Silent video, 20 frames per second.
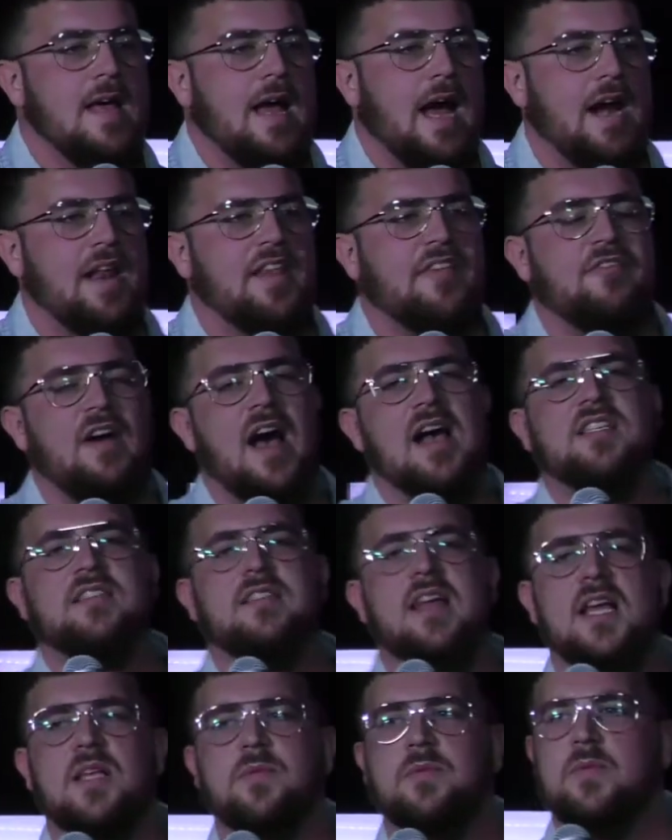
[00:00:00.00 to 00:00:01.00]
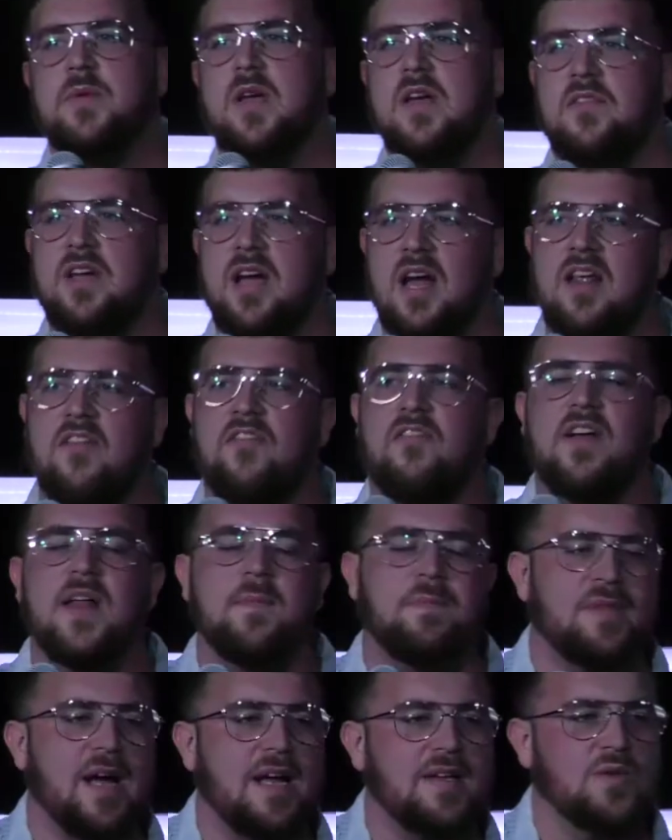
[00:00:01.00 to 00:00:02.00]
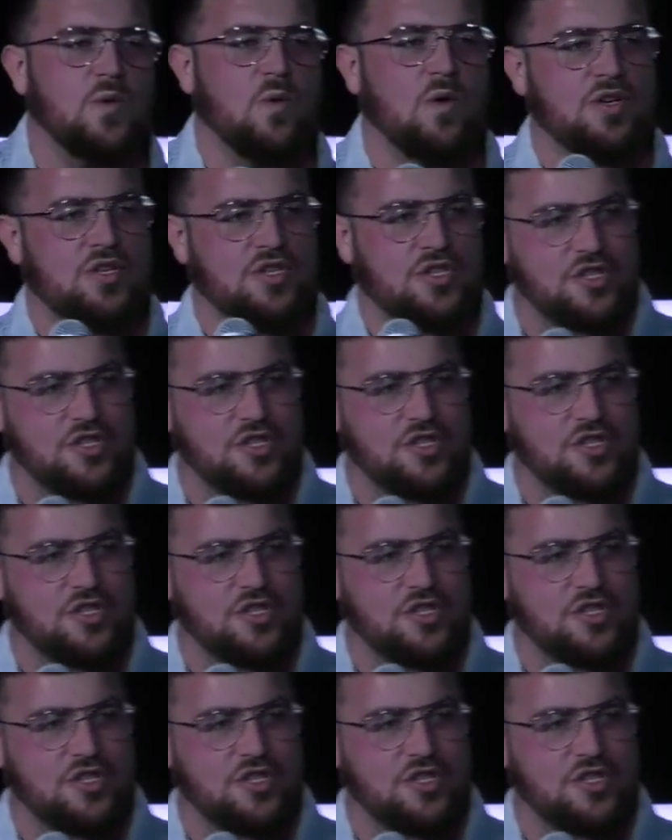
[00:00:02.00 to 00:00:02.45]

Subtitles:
And it's fascinating if you kind of flip that towards